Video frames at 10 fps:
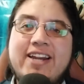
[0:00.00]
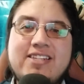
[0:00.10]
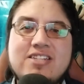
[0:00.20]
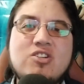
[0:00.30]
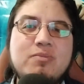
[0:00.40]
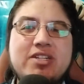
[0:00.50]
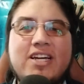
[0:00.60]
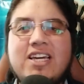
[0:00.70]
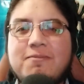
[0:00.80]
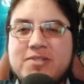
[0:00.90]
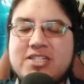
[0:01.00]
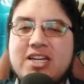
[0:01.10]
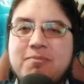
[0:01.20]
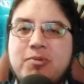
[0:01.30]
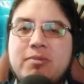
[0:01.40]
And this is something I have
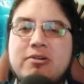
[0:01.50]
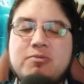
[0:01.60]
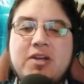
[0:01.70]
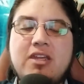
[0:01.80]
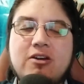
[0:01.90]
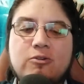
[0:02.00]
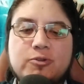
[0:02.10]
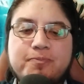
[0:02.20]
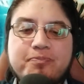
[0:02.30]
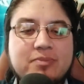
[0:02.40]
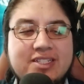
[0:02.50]
said in previous videos.